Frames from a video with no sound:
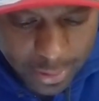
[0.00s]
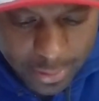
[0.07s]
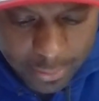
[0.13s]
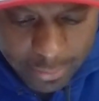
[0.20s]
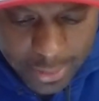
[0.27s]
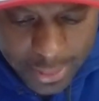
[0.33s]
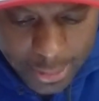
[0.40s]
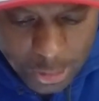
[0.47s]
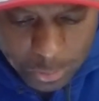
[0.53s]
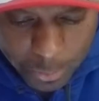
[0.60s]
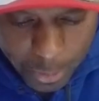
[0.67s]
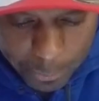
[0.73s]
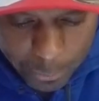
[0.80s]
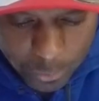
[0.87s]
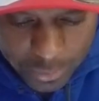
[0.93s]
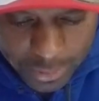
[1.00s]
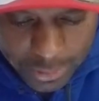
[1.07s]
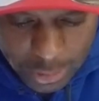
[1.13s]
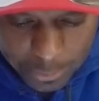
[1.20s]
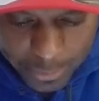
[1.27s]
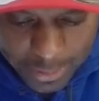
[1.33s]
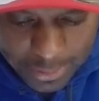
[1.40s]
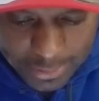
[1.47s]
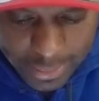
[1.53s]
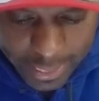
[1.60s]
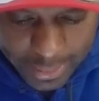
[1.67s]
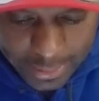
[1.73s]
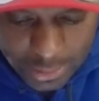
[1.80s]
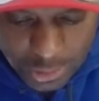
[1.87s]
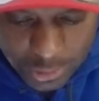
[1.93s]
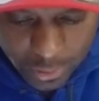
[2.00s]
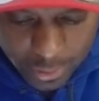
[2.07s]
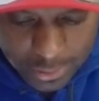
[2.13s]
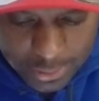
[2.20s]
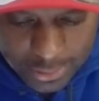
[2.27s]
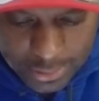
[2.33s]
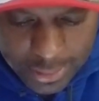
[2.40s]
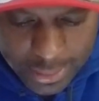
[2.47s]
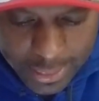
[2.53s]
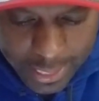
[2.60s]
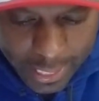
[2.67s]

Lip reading: These people need to be indicted, charges,